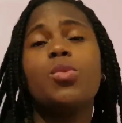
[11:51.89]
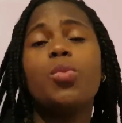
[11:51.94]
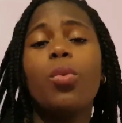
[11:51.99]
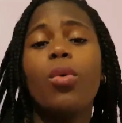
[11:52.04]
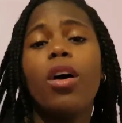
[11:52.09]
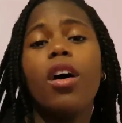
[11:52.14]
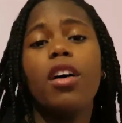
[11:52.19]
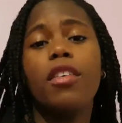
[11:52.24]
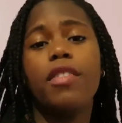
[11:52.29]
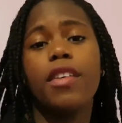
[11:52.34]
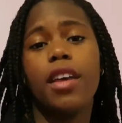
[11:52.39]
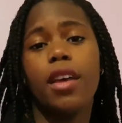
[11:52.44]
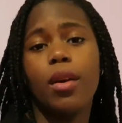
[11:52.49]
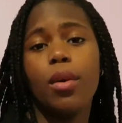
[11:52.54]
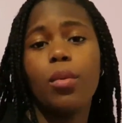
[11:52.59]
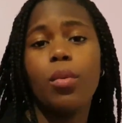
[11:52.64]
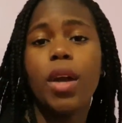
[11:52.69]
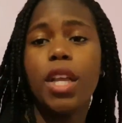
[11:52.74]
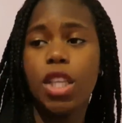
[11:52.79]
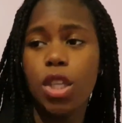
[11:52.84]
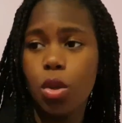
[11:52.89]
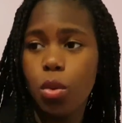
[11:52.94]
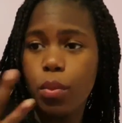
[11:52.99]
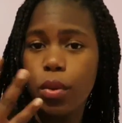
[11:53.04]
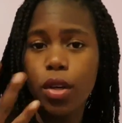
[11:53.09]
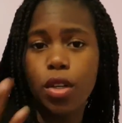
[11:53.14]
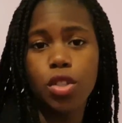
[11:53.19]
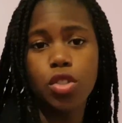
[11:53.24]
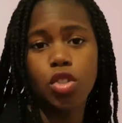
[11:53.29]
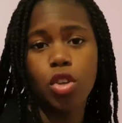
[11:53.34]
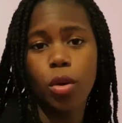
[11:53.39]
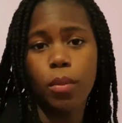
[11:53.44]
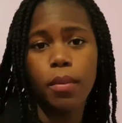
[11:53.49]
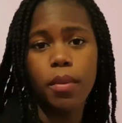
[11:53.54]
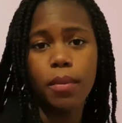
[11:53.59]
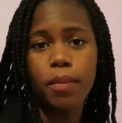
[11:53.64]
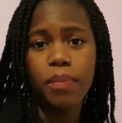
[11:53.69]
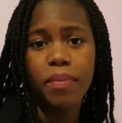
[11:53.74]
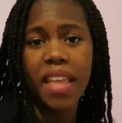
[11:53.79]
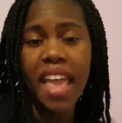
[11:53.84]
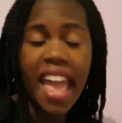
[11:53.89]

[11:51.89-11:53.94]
is worth it when you book a job.